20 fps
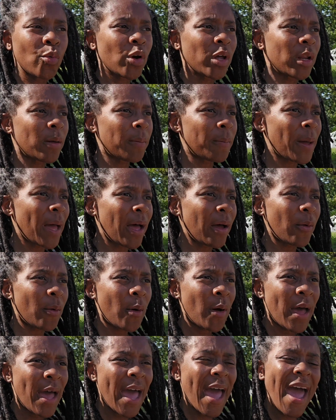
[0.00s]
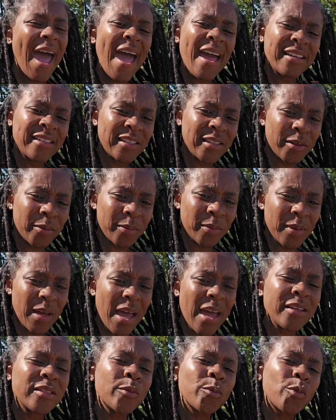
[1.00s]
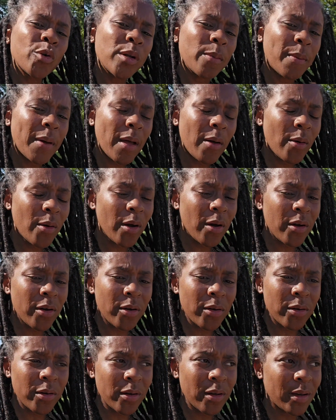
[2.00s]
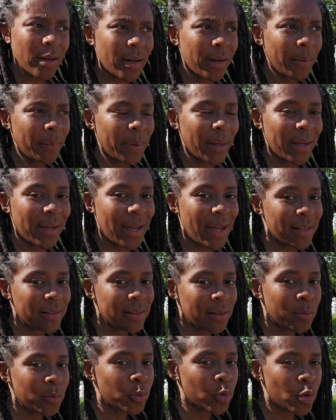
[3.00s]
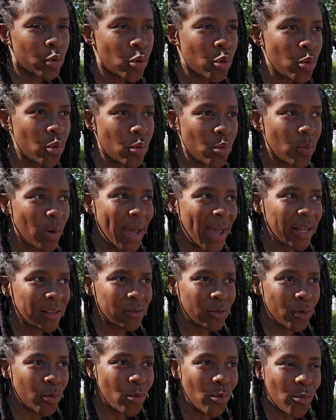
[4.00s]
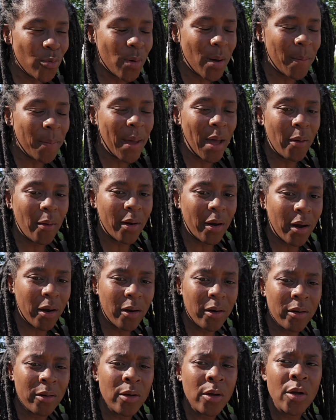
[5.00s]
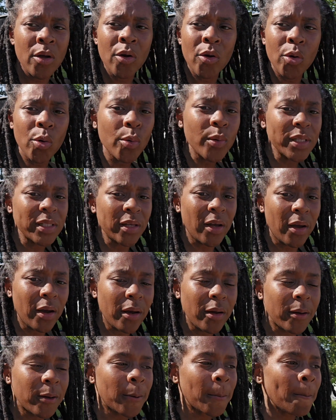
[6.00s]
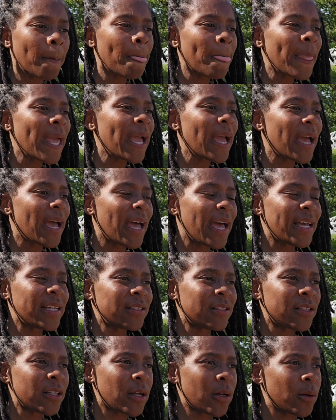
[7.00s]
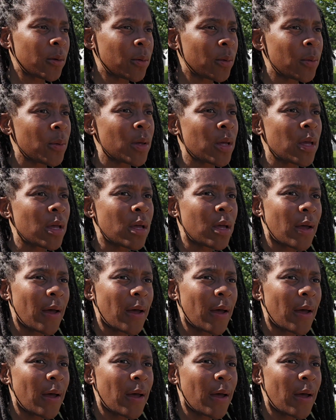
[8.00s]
What about, ask him, what about her? And I'm like, ask who about her? Who is her? And so